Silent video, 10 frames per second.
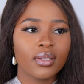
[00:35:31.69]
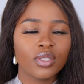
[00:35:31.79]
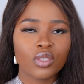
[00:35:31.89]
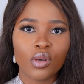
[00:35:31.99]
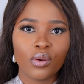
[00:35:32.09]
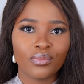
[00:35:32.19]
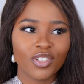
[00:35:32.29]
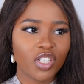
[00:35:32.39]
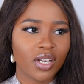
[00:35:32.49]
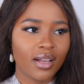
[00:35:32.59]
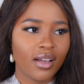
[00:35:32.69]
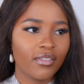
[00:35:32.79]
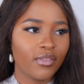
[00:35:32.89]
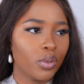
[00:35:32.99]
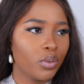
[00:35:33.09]
So,
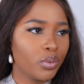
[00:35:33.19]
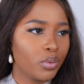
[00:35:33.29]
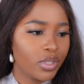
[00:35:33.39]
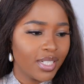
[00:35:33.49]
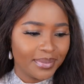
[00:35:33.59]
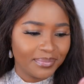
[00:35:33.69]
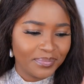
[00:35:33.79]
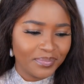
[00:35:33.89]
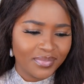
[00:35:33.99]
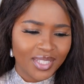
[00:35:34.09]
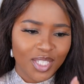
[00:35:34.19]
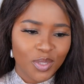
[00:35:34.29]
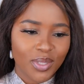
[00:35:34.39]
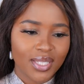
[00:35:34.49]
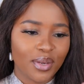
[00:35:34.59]
Shaghaf Oud,
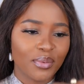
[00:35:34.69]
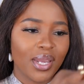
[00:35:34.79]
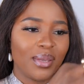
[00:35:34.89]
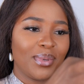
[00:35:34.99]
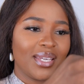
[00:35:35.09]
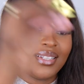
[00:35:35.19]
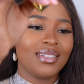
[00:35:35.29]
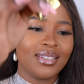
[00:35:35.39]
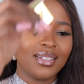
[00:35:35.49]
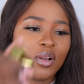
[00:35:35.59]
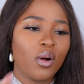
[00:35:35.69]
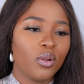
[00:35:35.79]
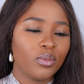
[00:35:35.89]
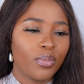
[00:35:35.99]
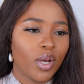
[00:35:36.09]
Swiss Arabian,
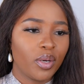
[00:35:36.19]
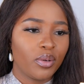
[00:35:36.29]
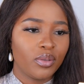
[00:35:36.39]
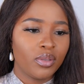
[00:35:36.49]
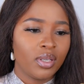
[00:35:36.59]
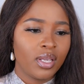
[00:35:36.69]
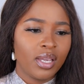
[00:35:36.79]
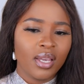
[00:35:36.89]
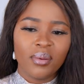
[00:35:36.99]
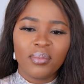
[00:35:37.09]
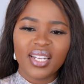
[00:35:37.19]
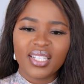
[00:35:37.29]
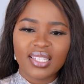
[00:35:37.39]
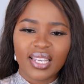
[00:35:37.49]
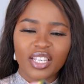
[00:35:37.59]
gold bottle, but
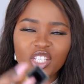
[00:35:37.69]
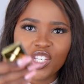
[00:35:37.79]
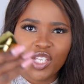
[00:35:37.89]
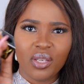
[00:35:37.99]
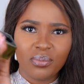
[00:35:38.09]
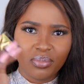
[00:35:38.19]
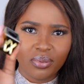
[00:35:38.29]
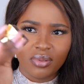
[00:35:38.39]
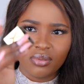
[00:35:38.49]
it's like a cheap